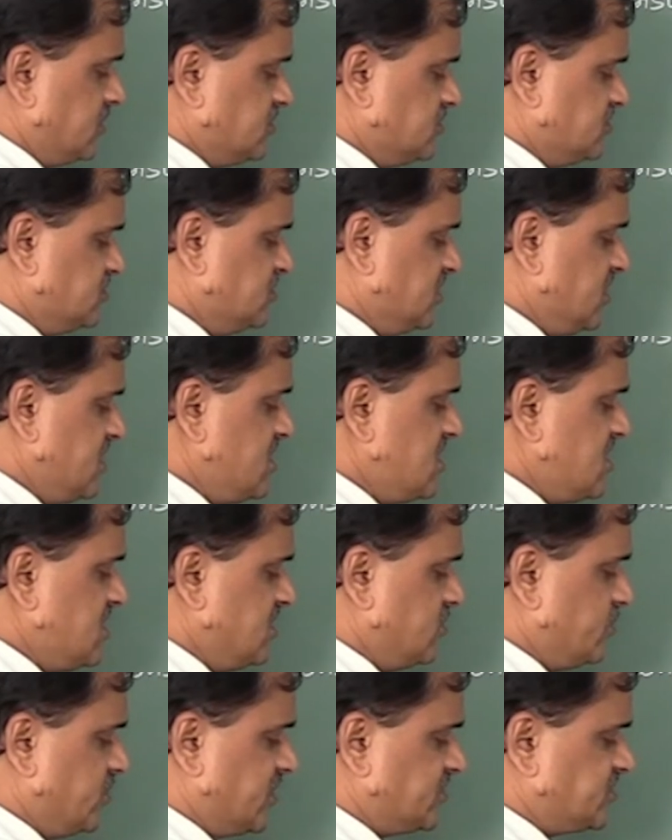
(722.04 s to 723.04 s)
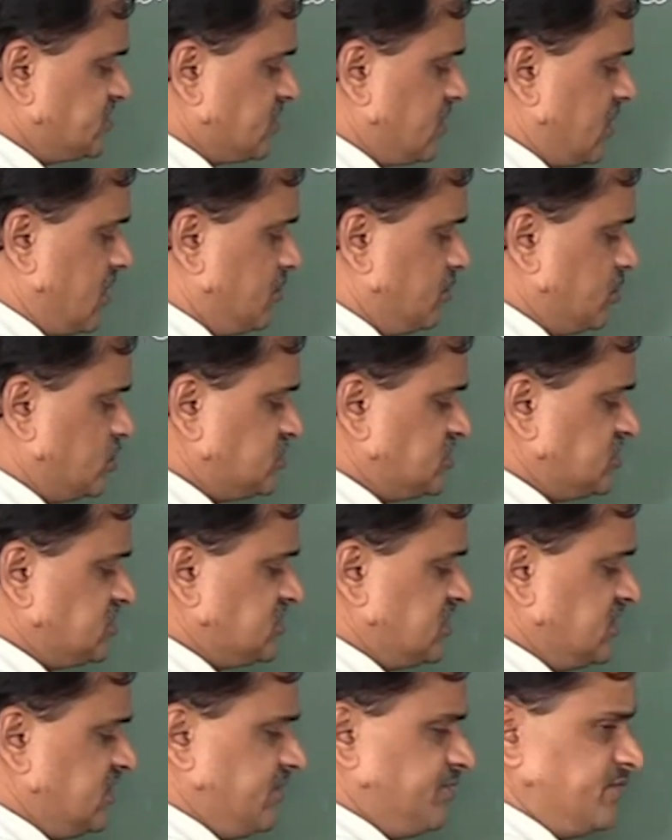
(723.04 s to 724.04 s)
G inverse
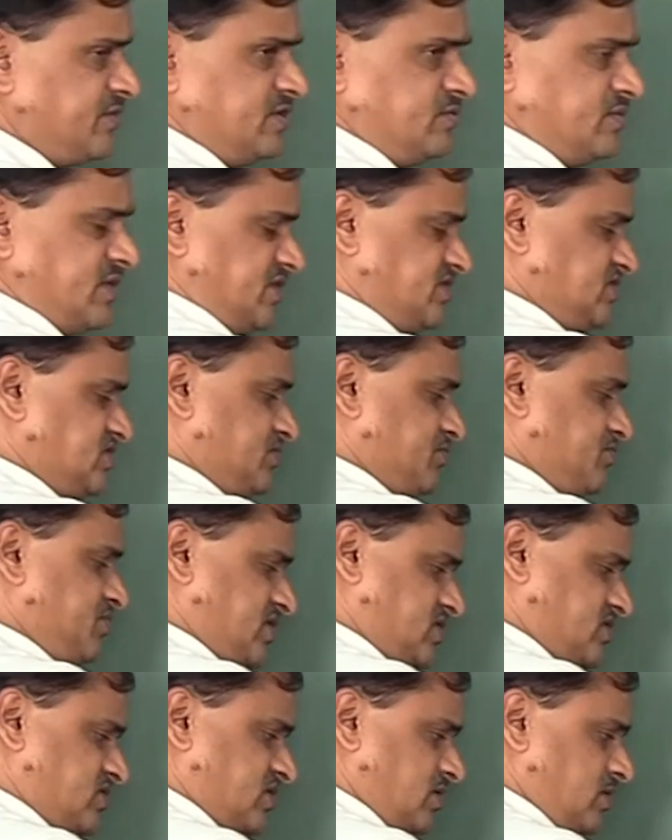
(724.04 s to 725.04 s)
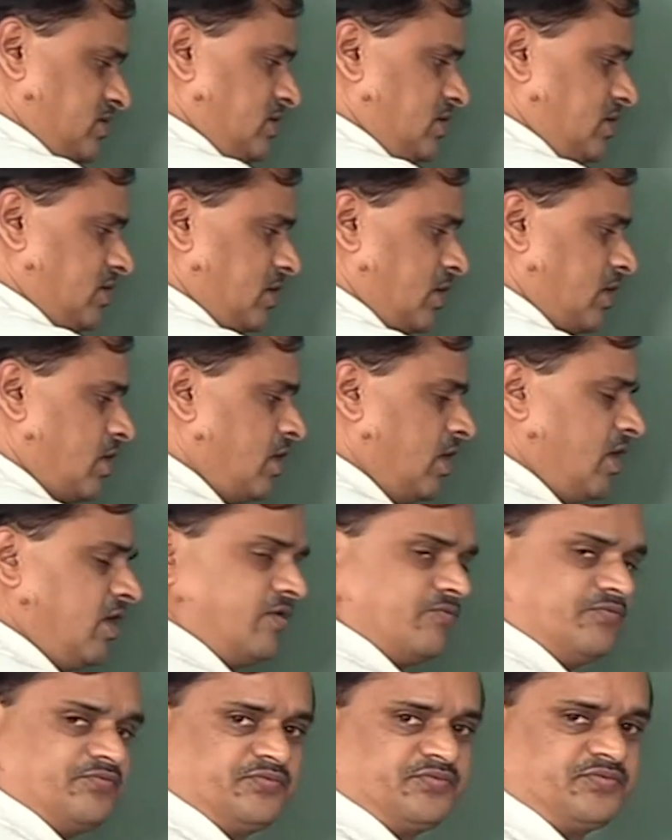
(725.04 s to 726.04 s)
composition F inverse with
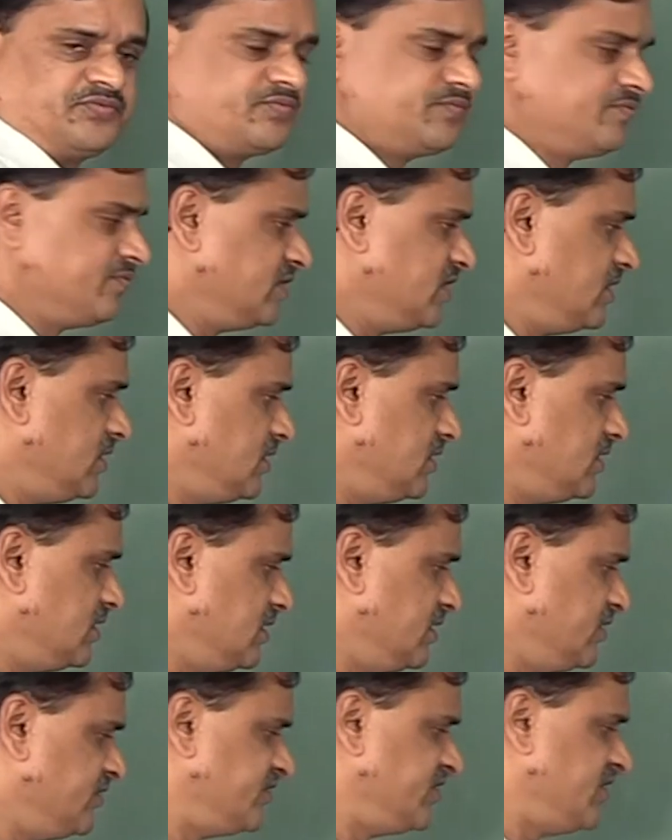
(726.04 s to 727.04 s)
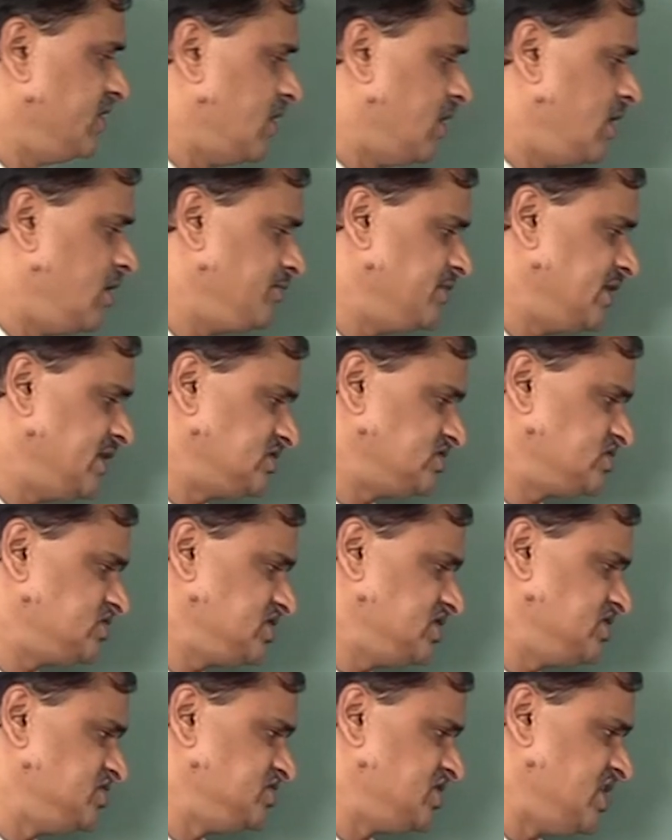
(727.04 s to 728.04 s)
GOF is of
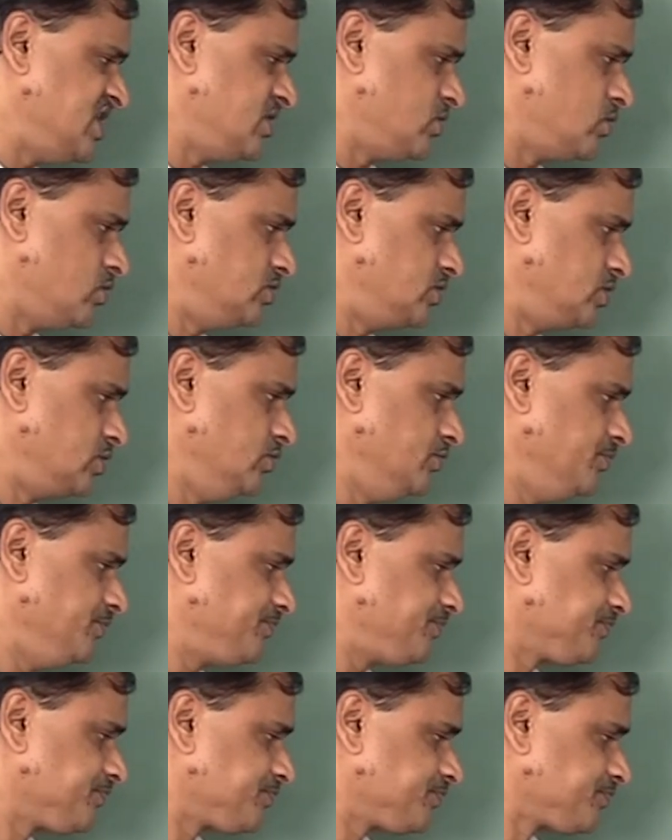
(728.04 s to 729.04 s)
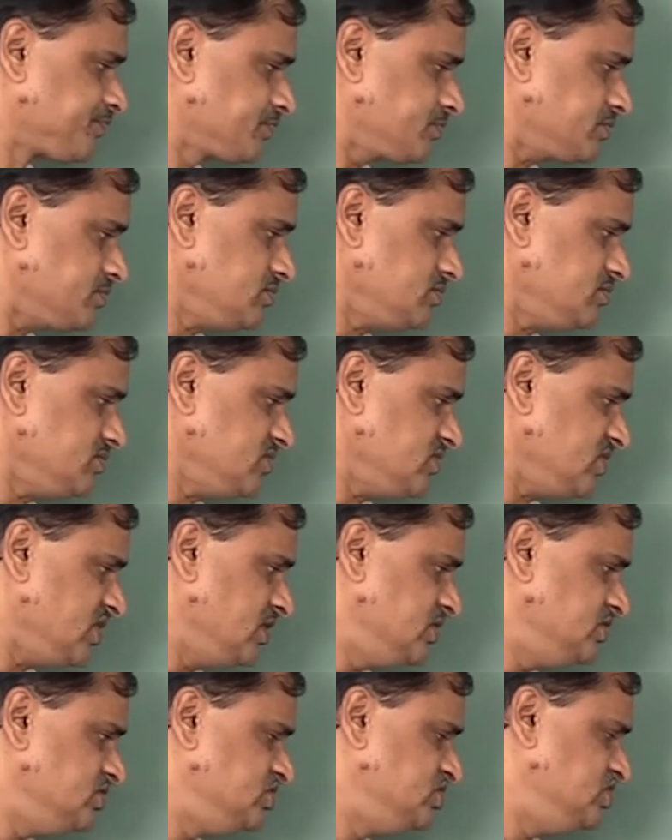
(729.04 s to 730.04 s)
X is equal to
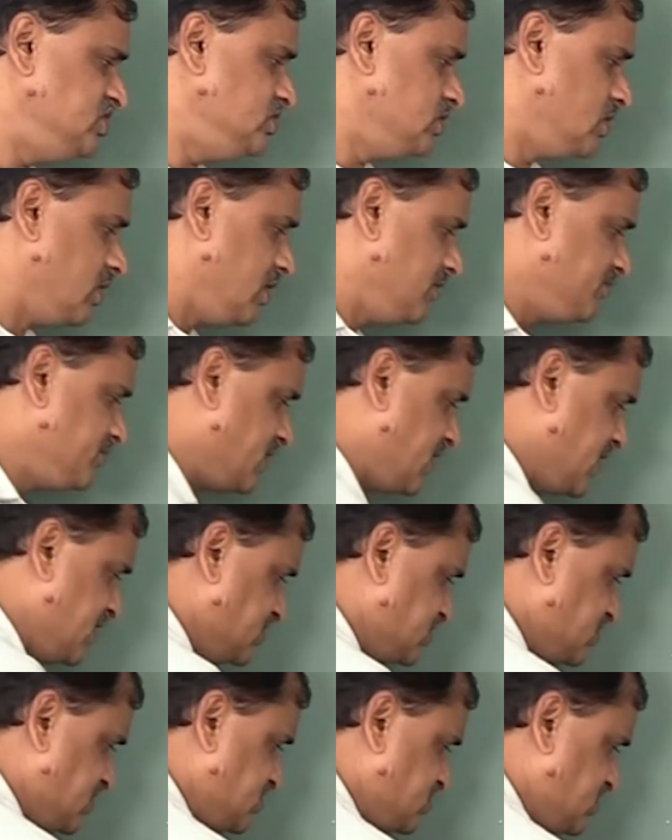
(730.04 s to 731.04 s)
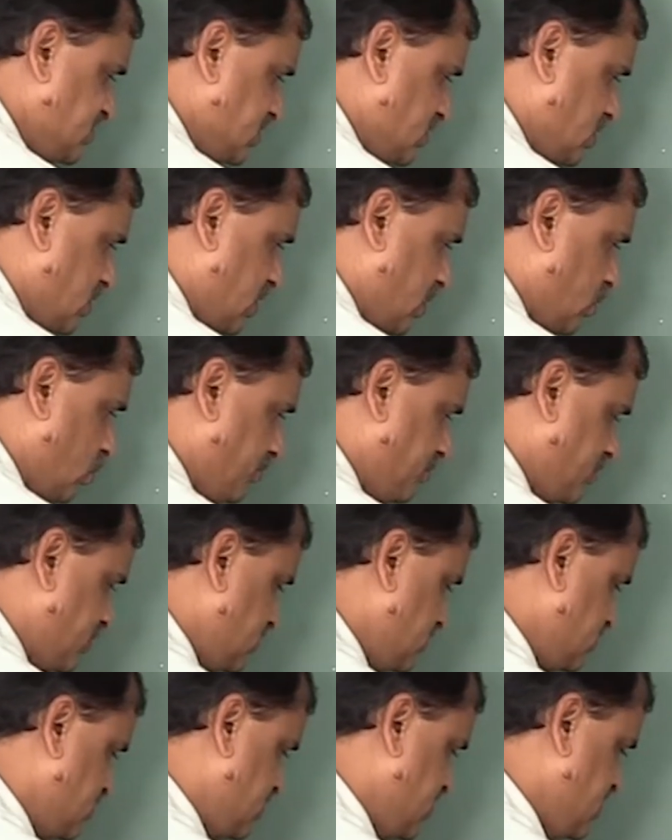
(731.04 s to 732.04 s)
G of, I just
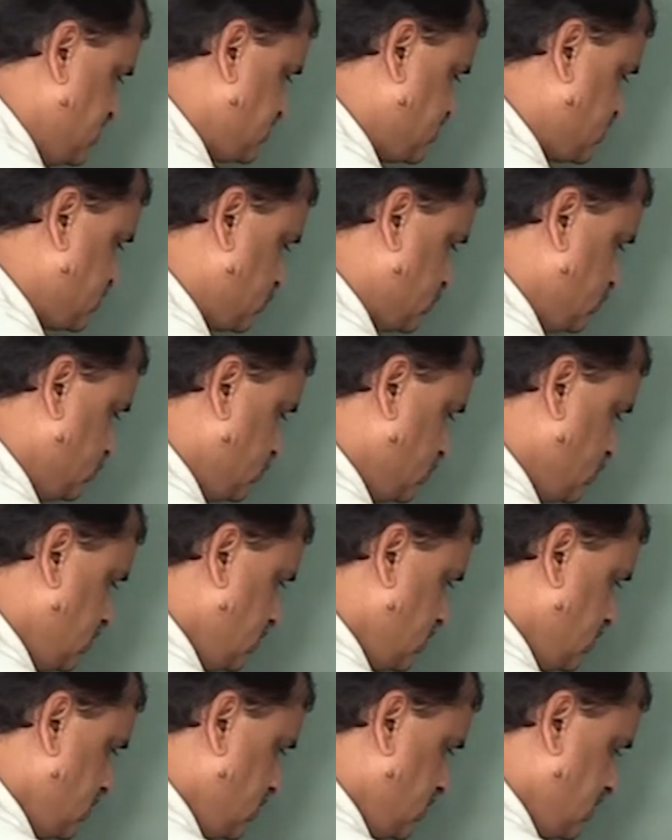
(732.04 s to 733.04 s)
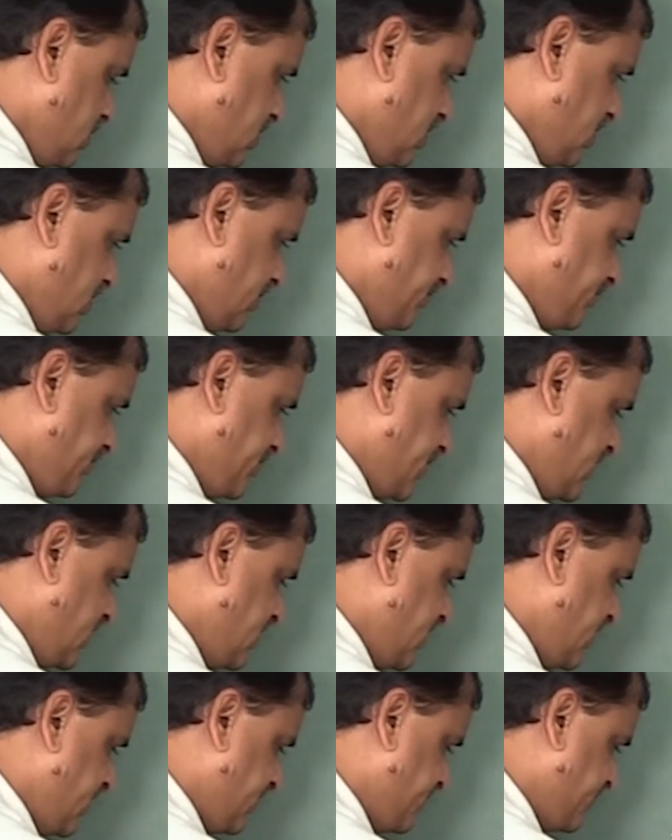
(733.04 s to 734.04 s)
group these two, F
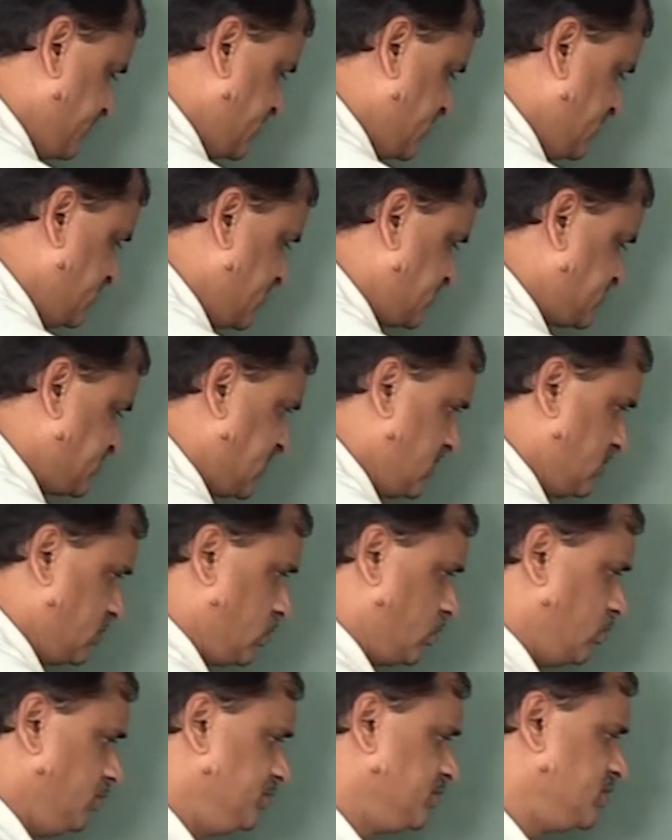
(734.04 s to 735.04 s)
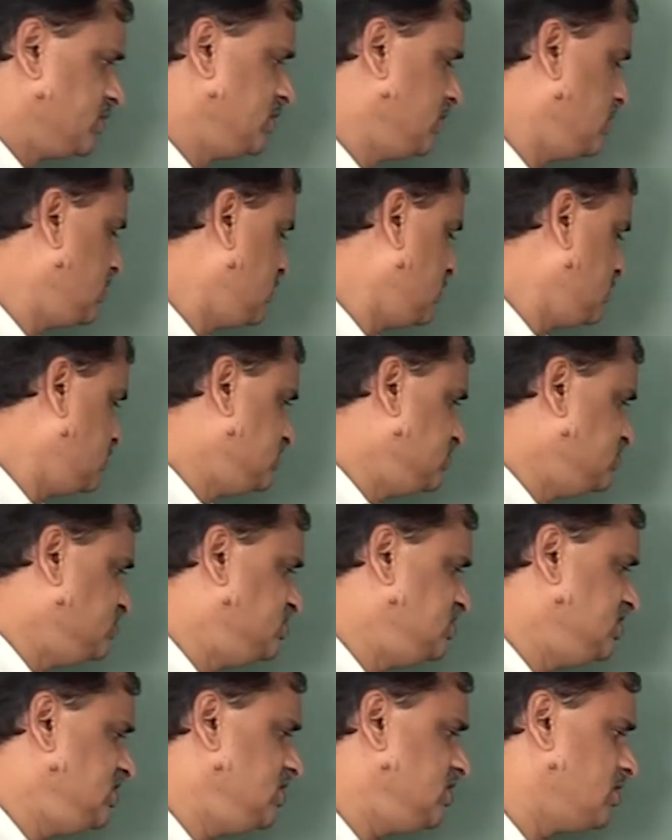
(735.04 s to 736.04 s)
and F inverse I'll group,
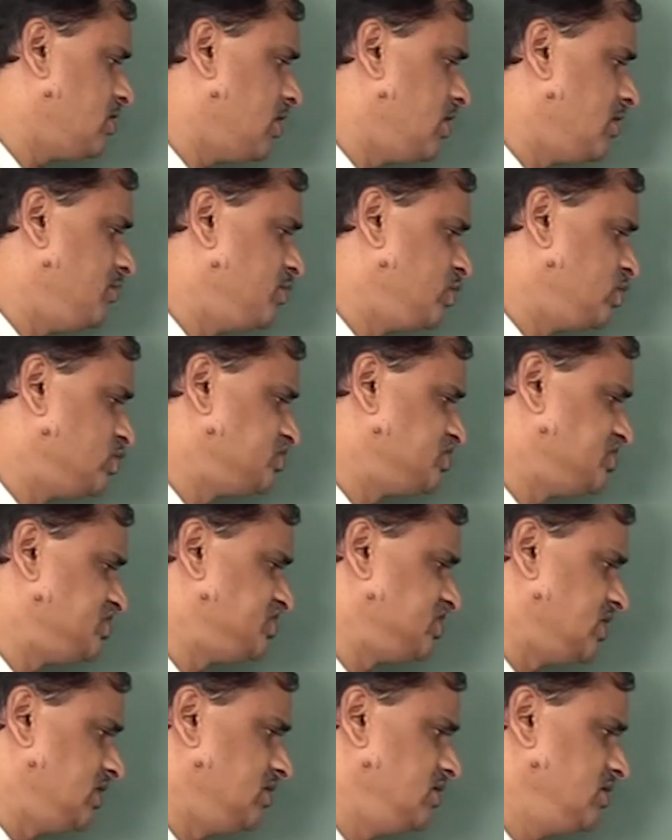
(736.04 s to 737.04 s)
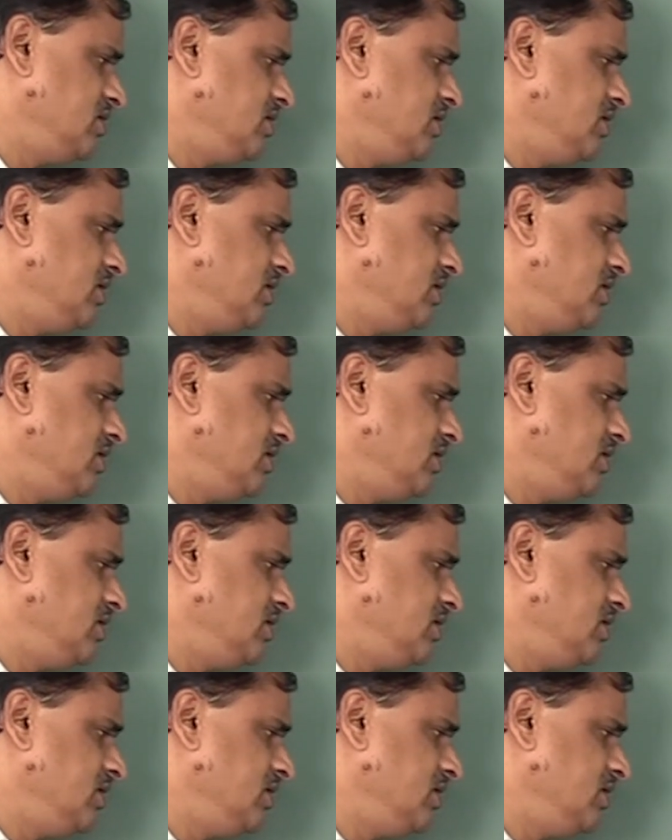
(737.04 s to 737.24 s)
G composition,